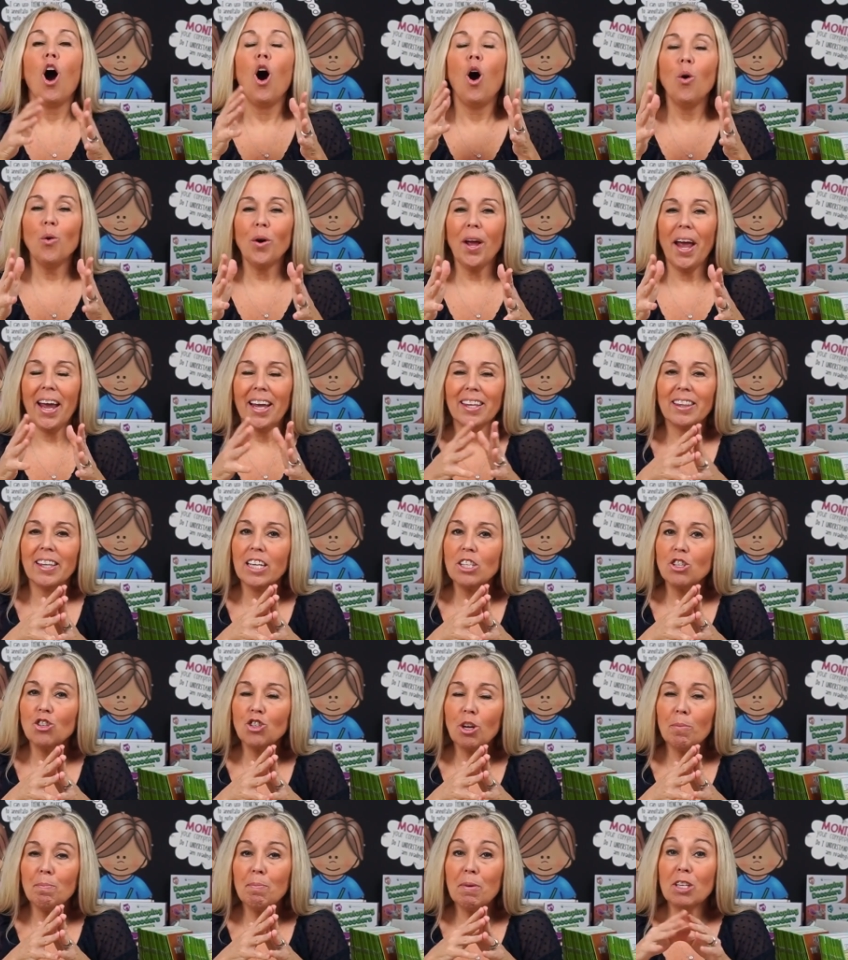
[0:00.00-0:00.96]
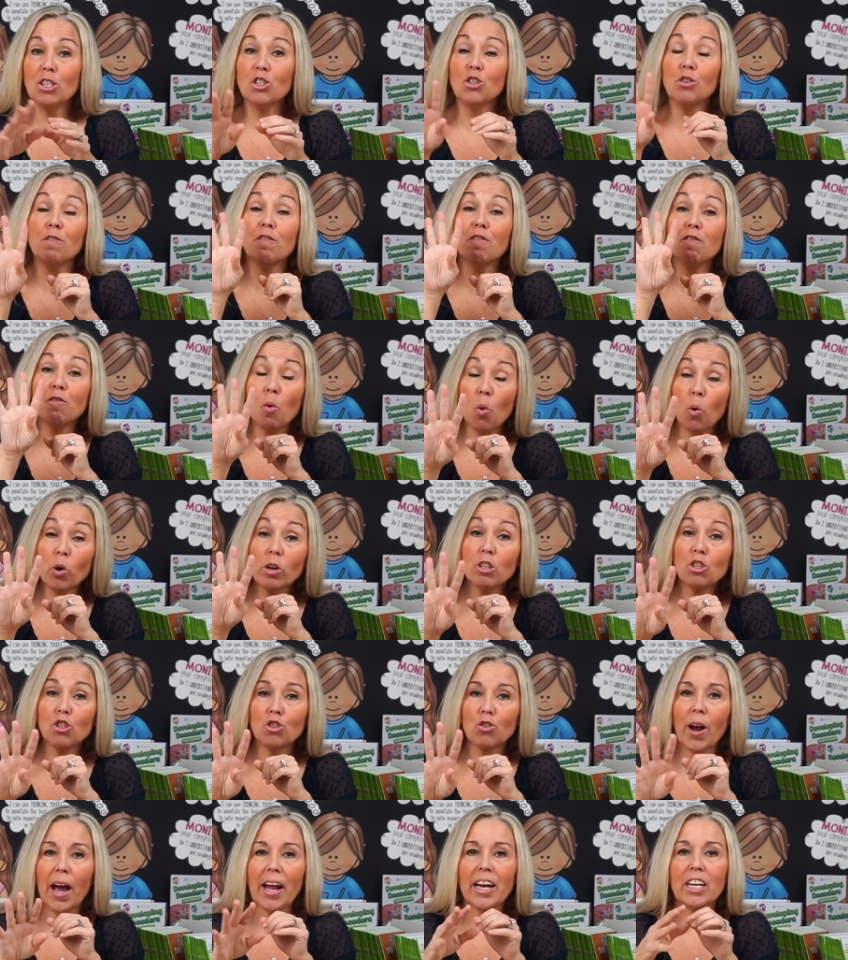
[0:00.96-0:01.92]
Okay, let's jump into 4
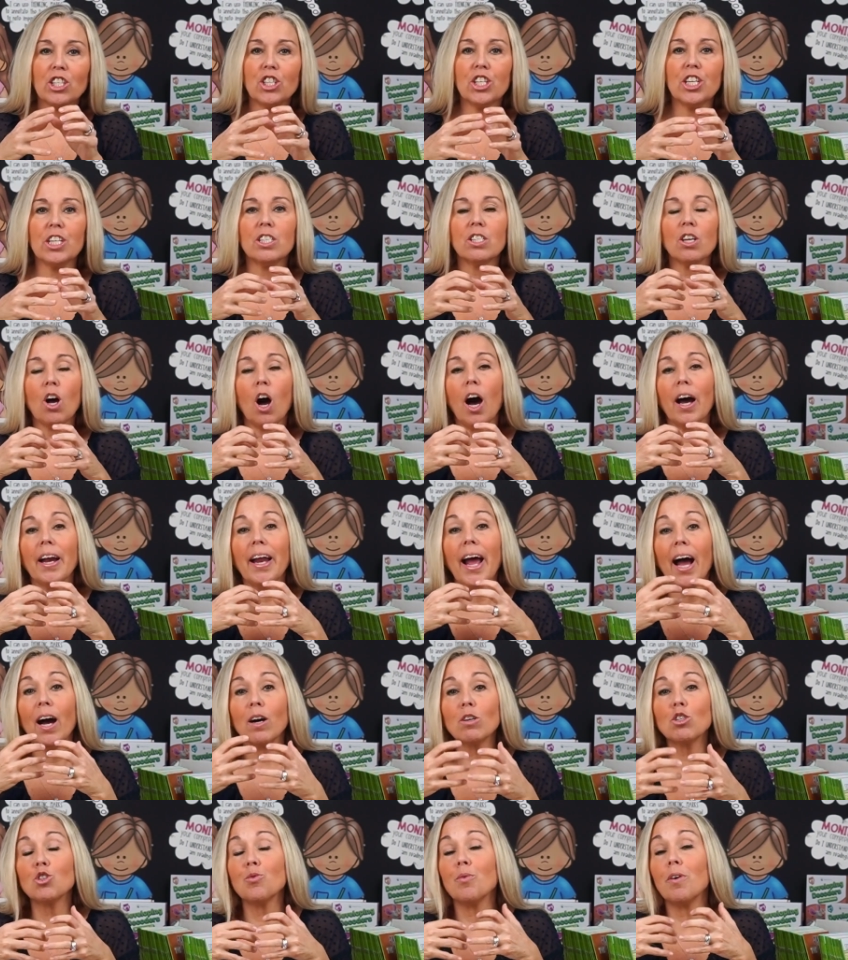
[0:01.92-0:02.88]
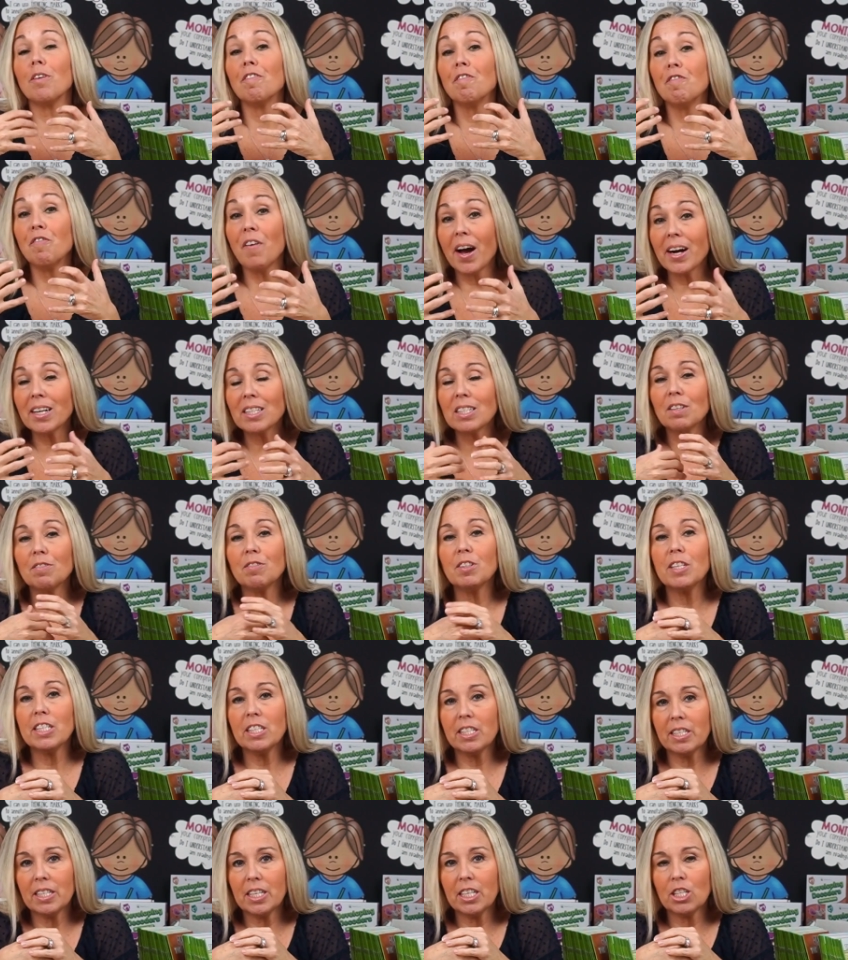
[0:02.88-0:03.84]
strategies on how to effectively
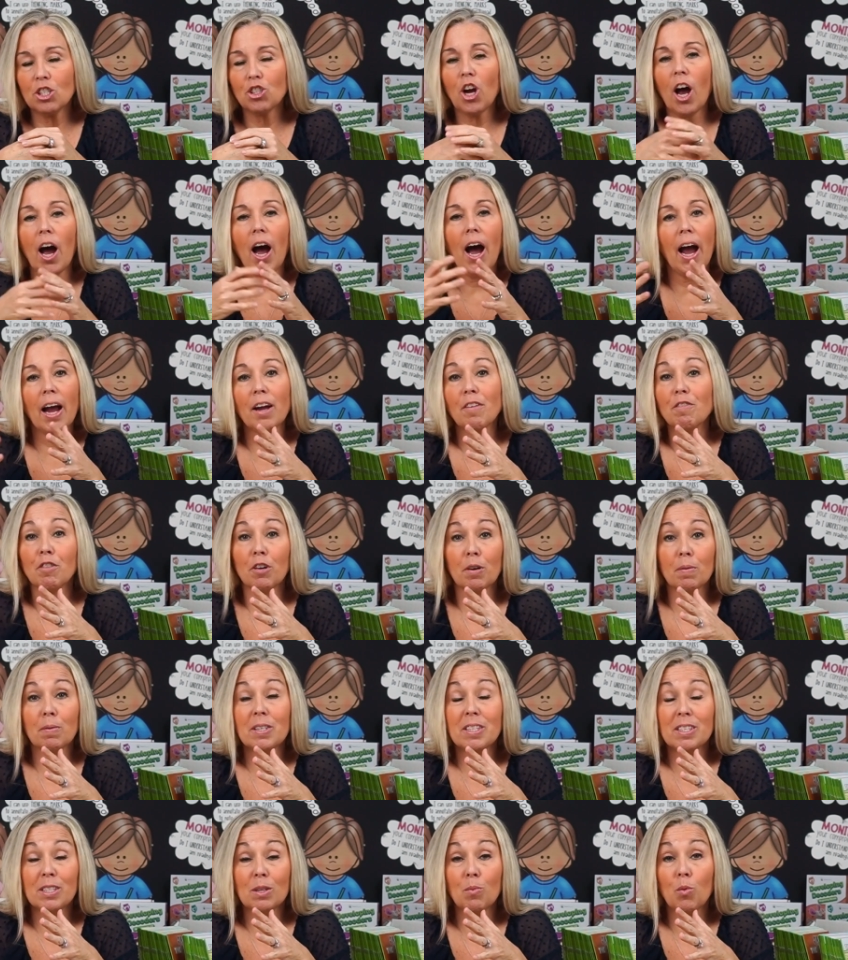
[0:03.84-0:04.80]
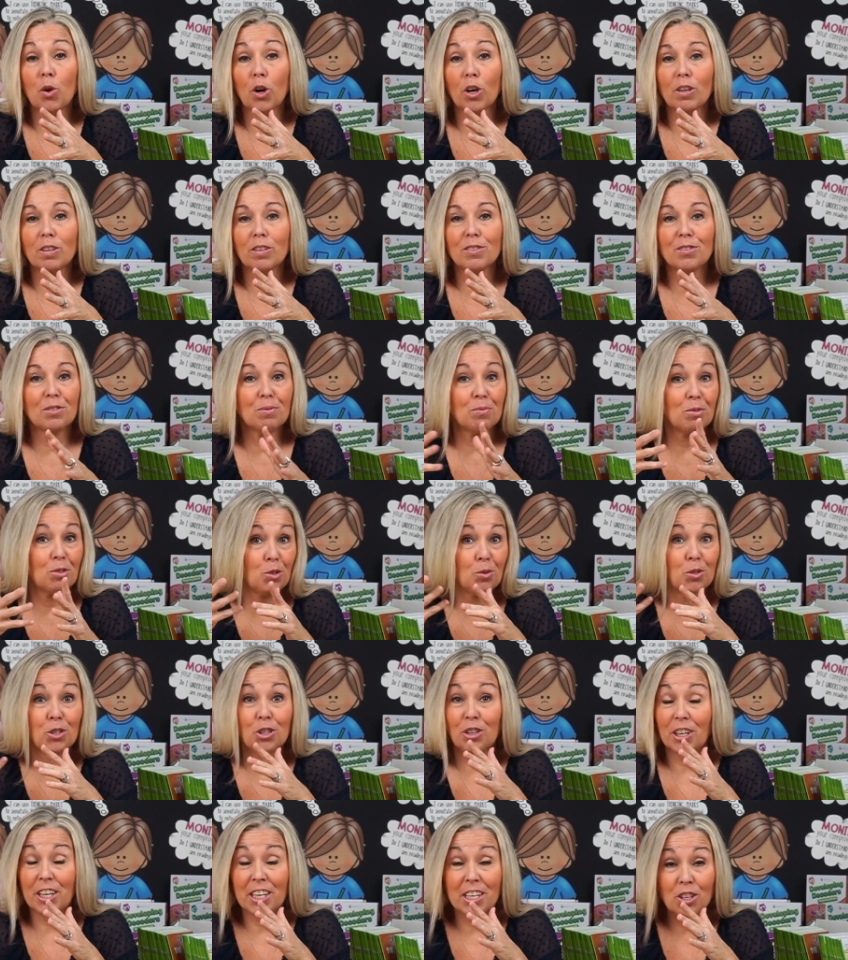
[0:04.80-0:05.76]
teach high frequency words to
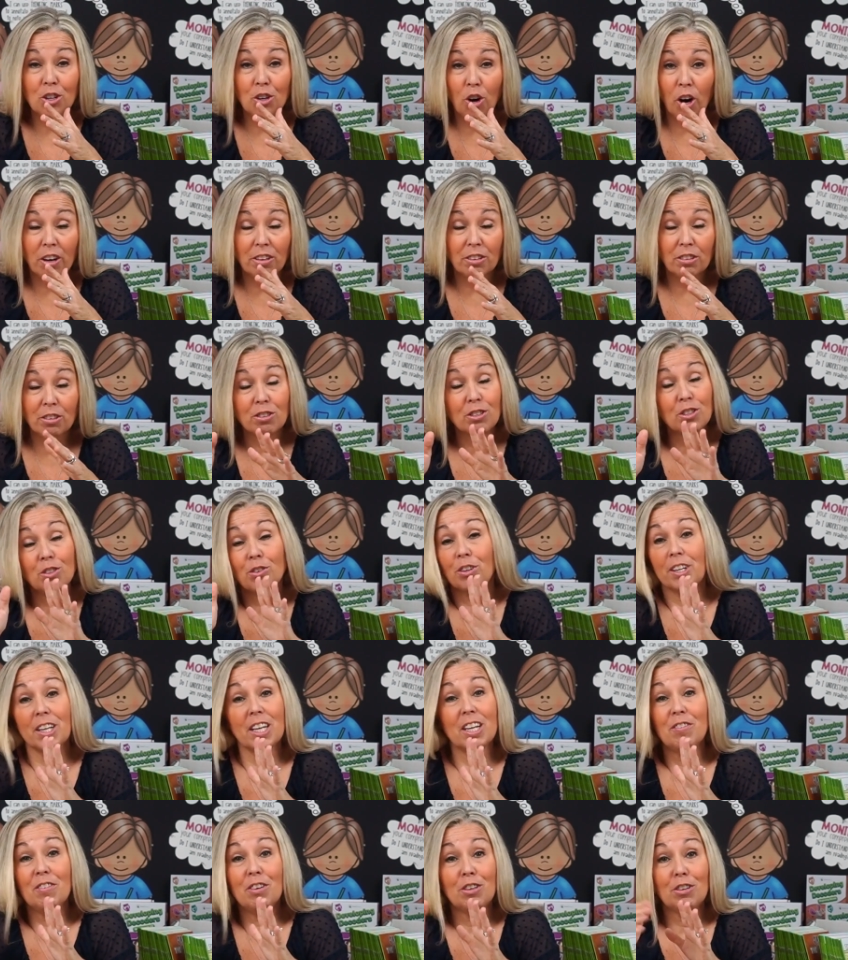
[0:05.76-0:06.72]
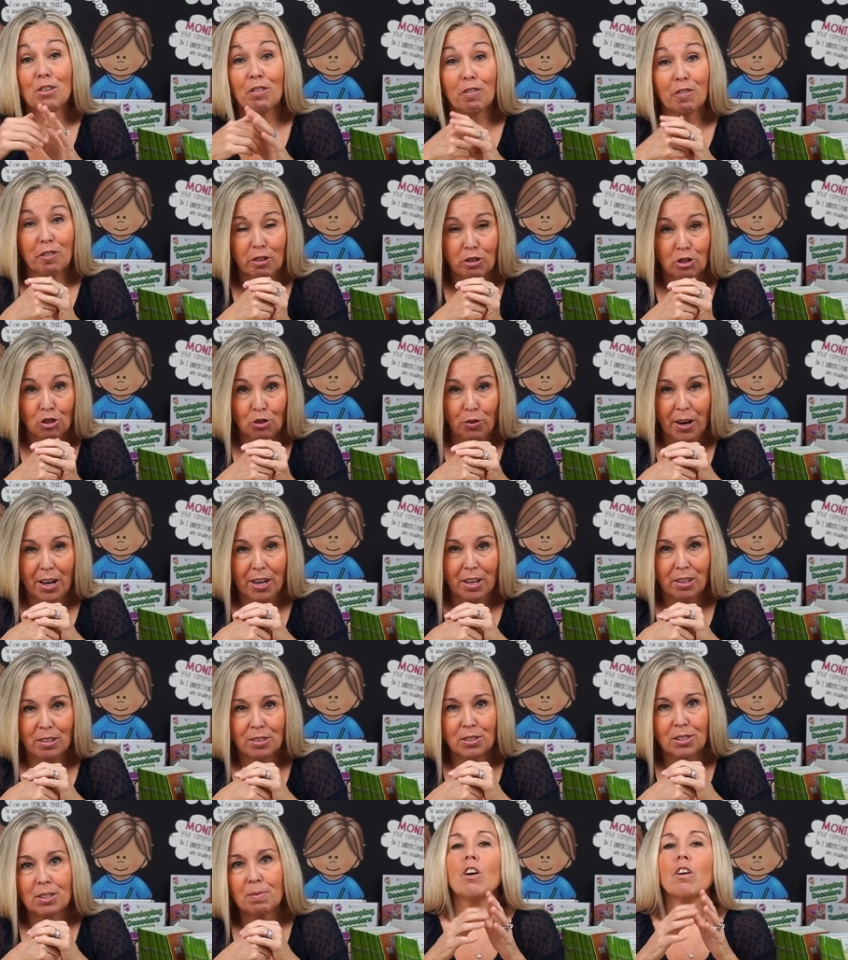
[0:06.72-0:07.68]
your kindergartners or even your first graders.